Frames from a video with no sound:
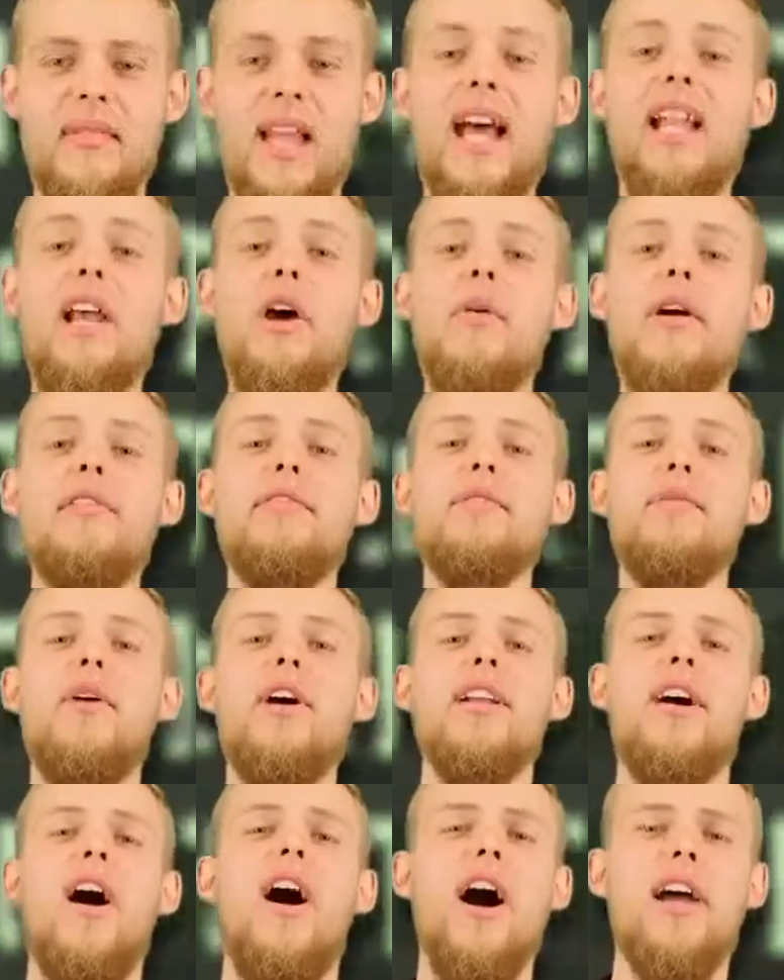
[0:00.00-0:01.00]
Hello
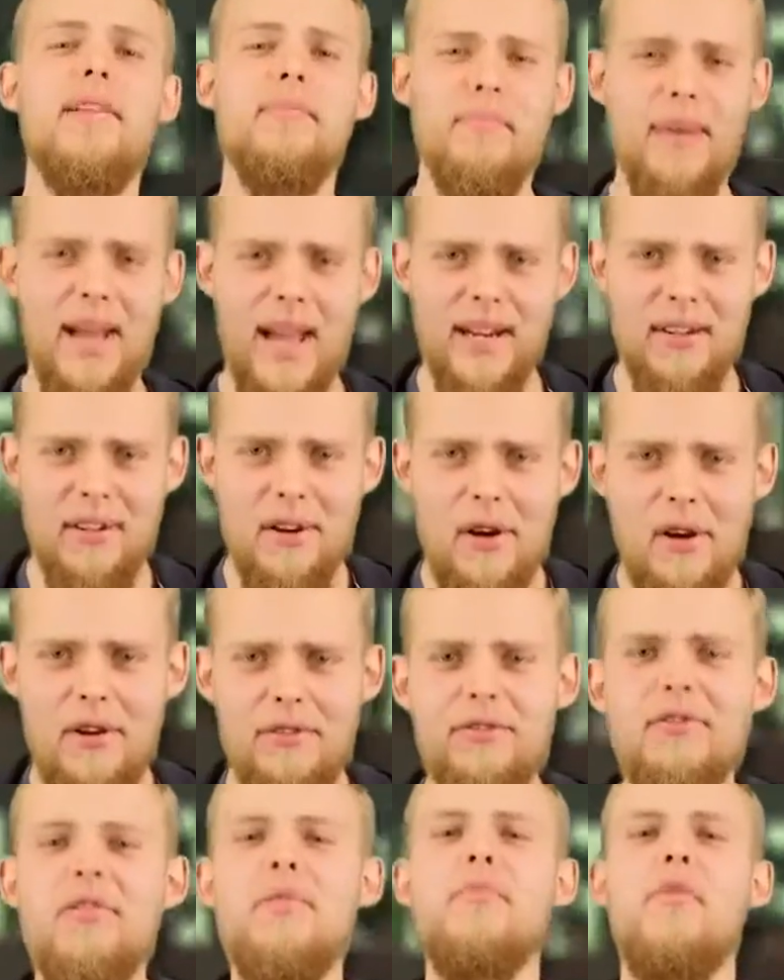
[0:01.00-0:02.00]
everyone, I'm Ben
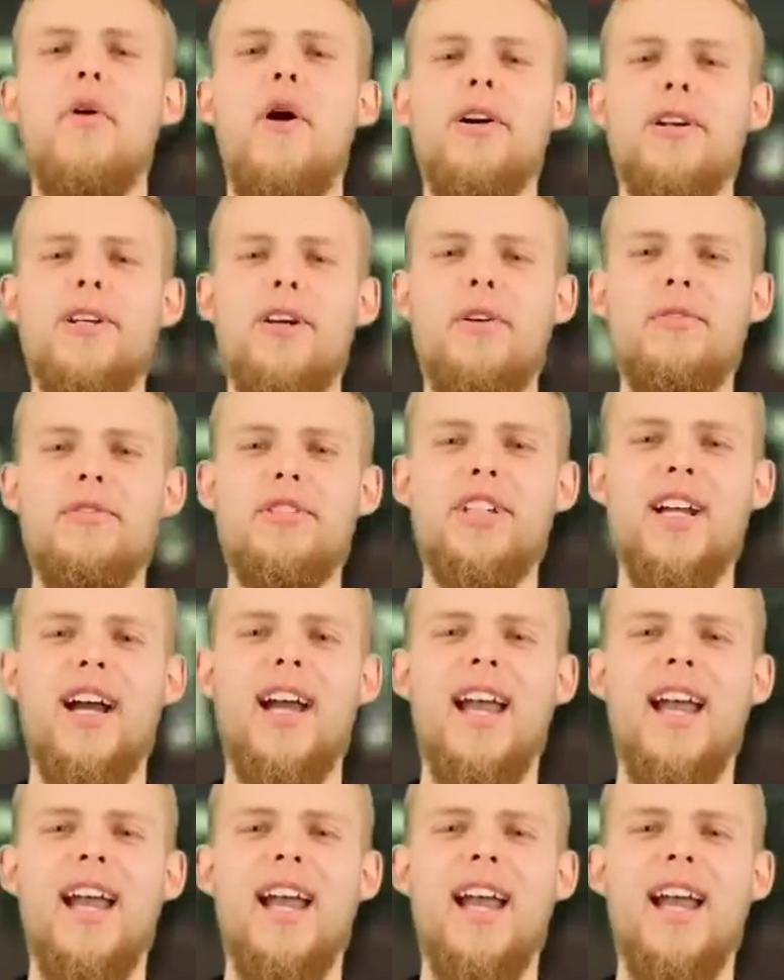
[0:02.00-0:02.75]
from What Culture.